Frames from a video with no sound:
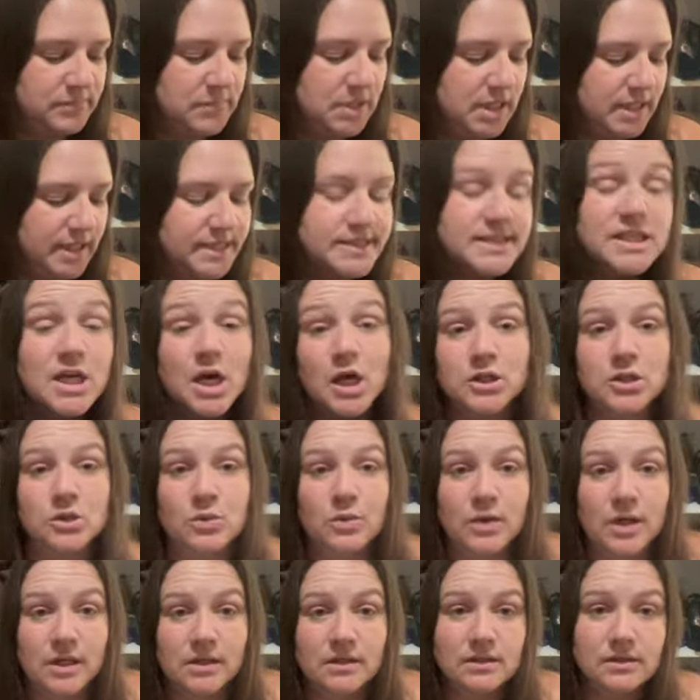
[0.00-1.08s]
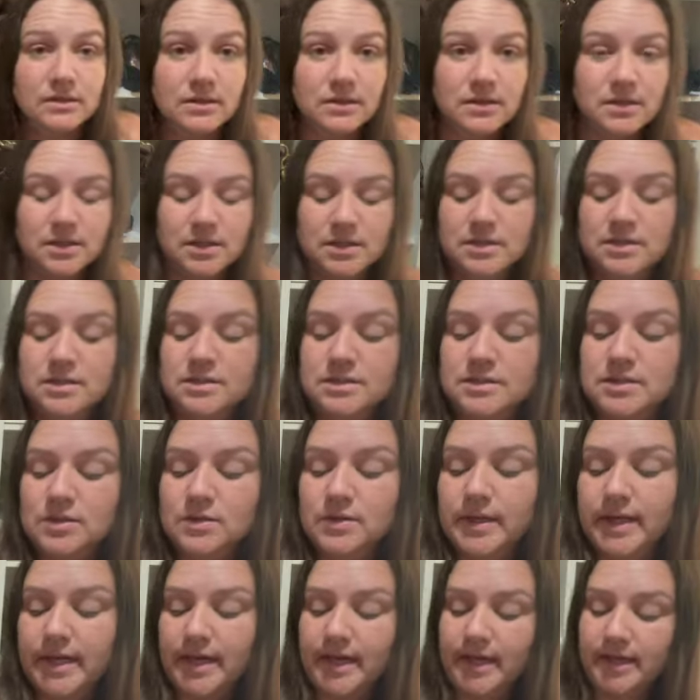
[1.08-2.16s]
it's color work. So
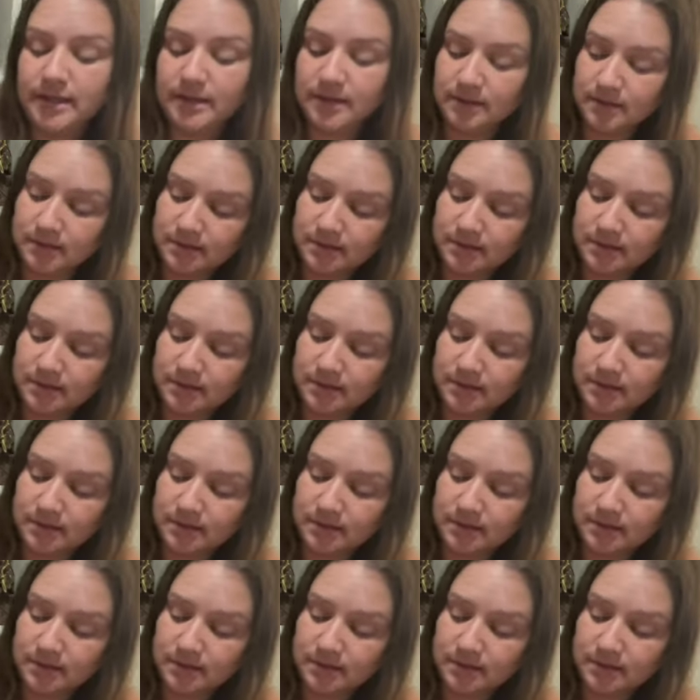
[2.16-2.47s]
like,